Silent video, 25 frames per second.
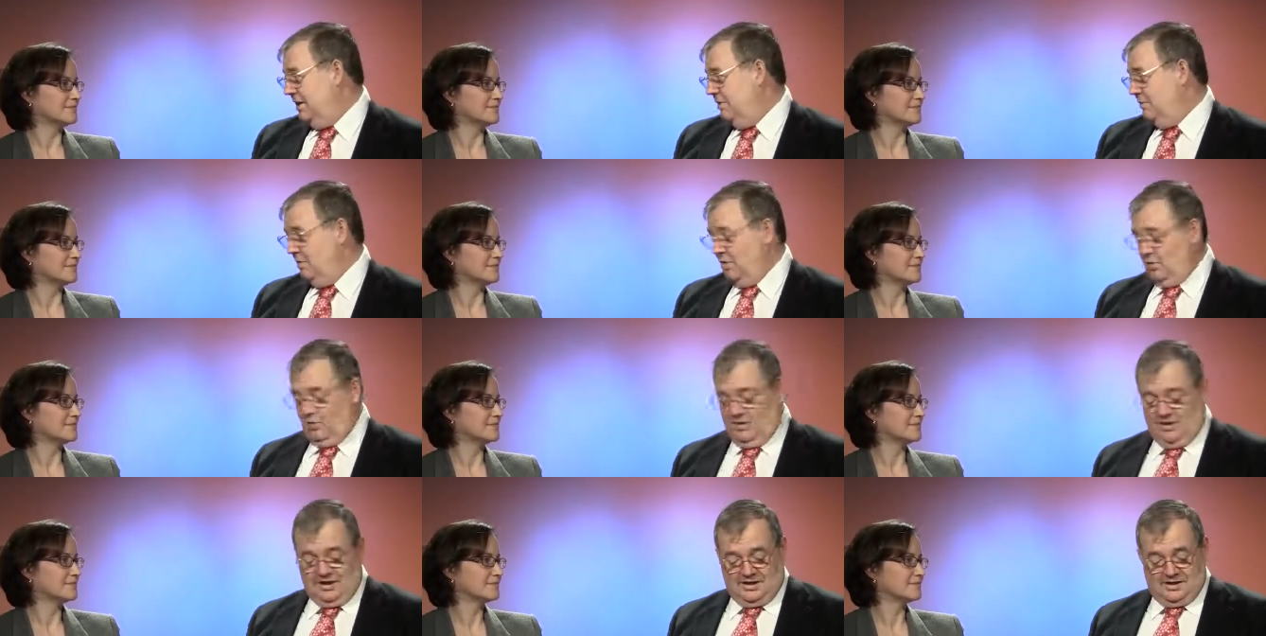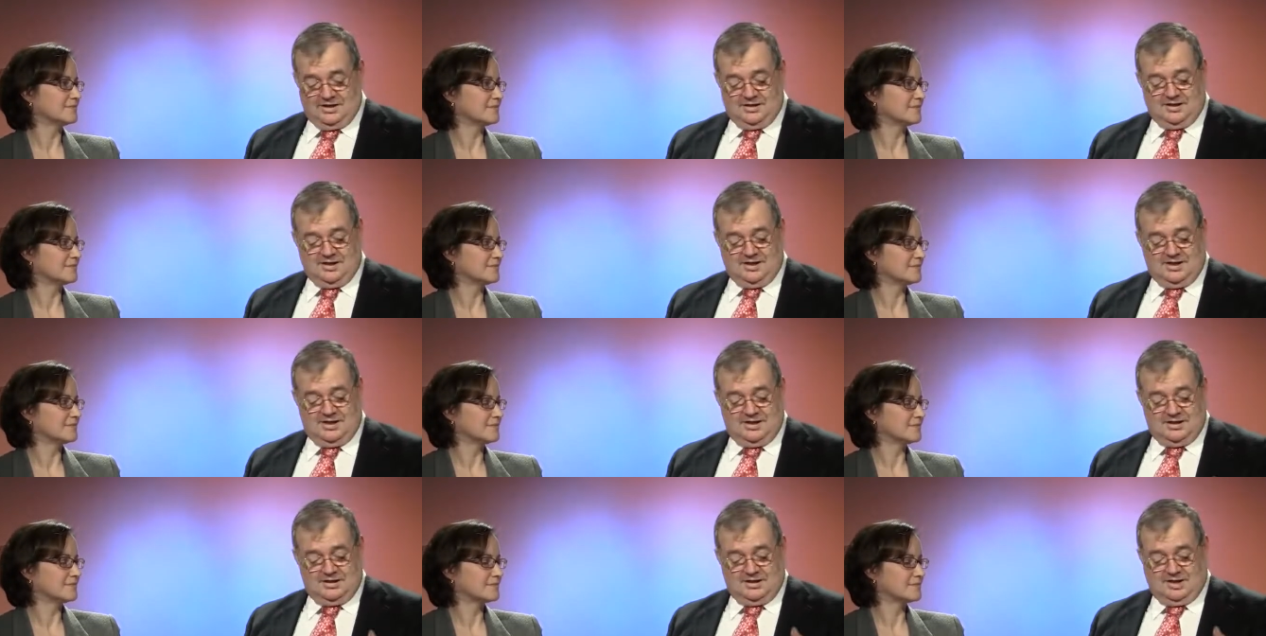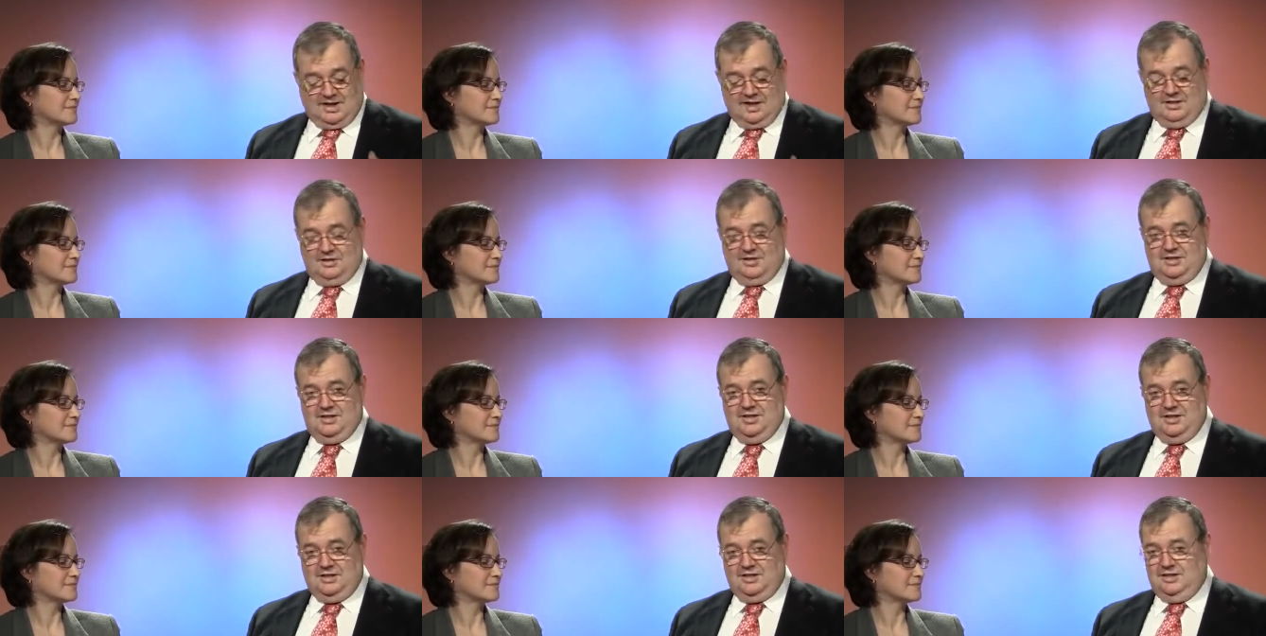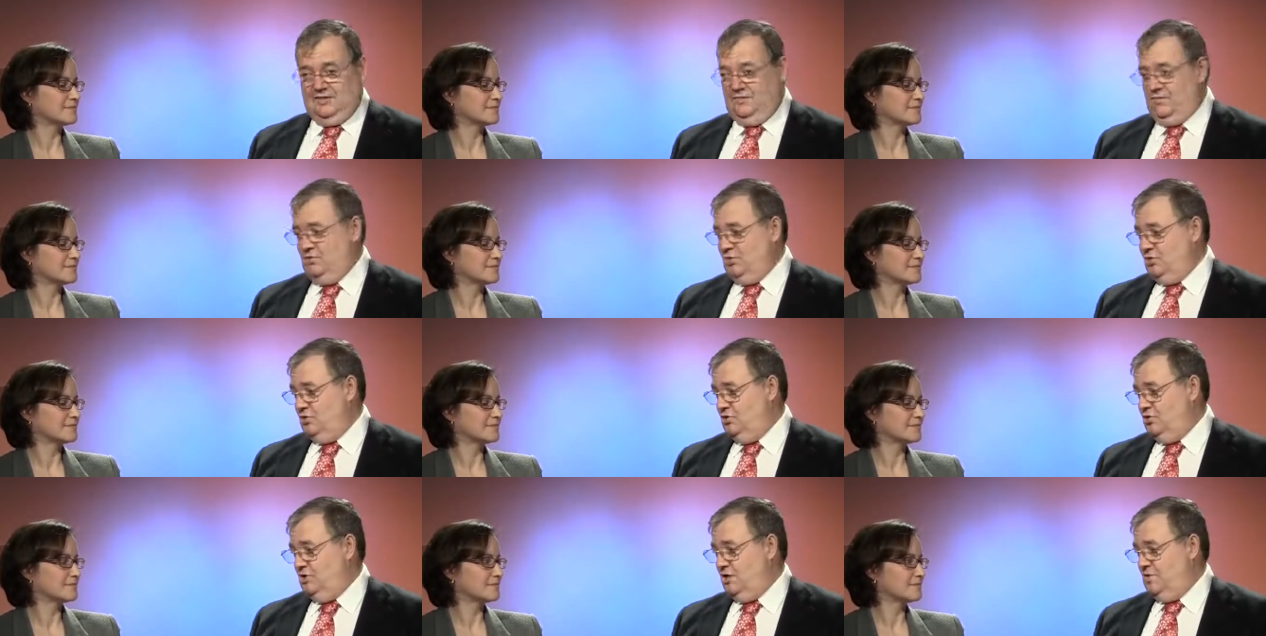Speaker 1: well, realistic is
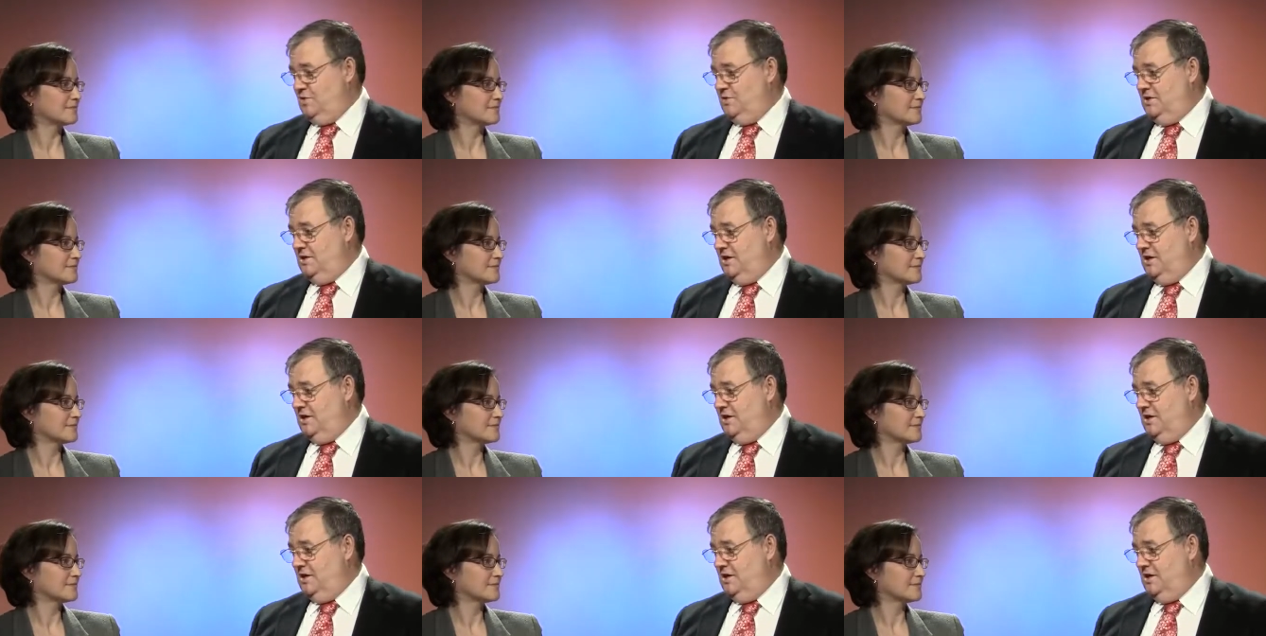164 jobs